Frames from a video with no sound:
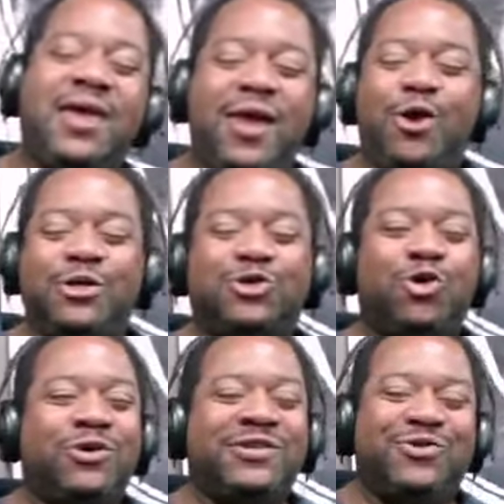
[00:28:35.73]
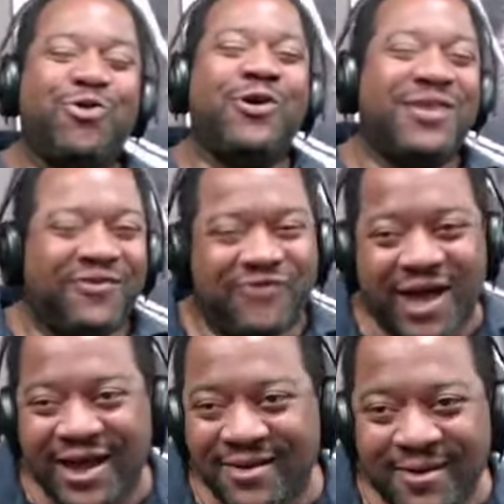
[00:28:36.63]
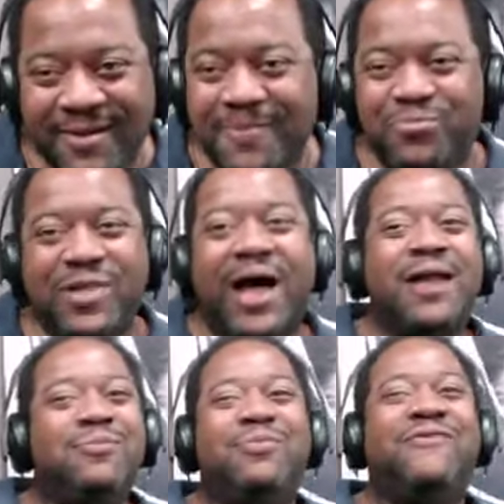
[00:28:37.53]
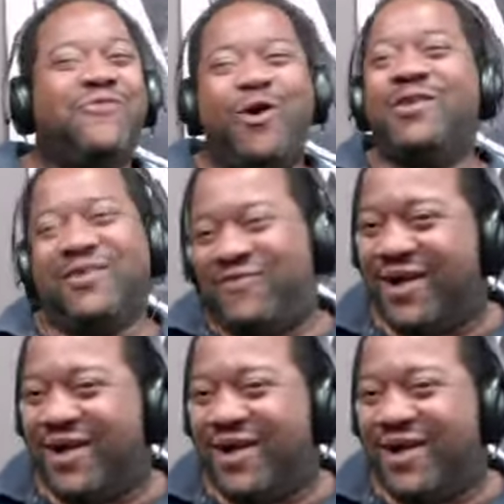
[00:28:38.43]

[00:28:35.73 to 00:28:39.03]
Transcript: he hurt his shoulder during the fight. Yeah, not before the fight.